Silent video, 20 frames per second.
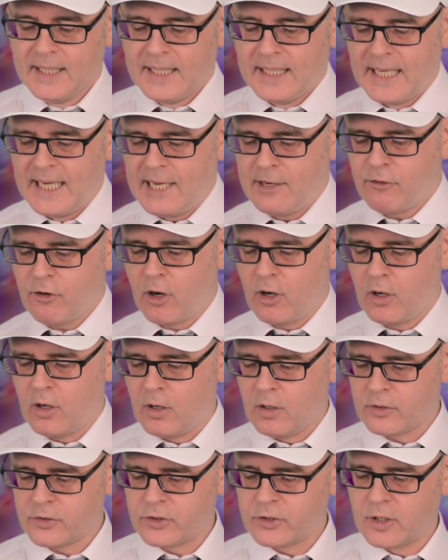Here
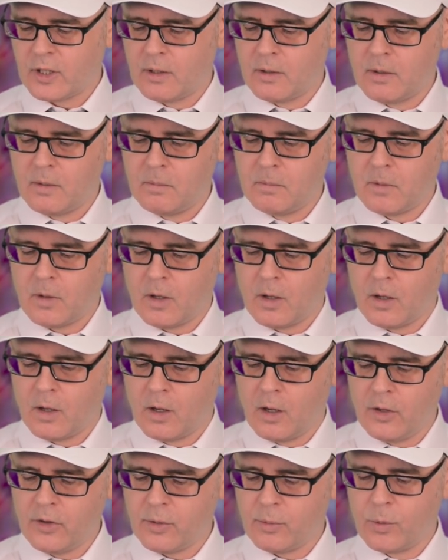are some
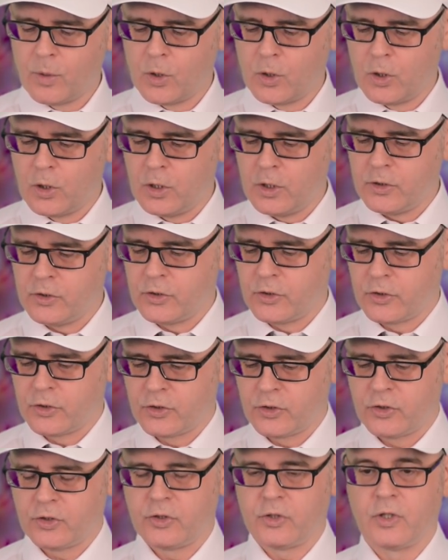other
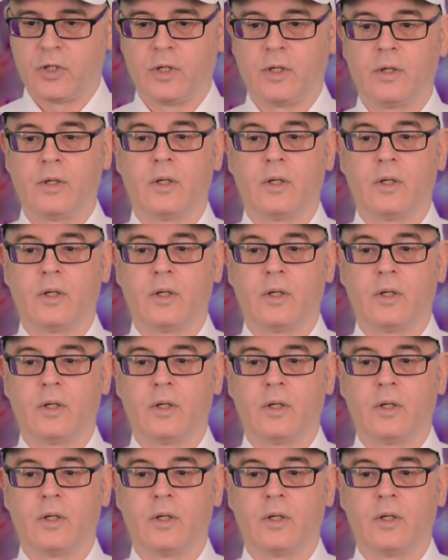words.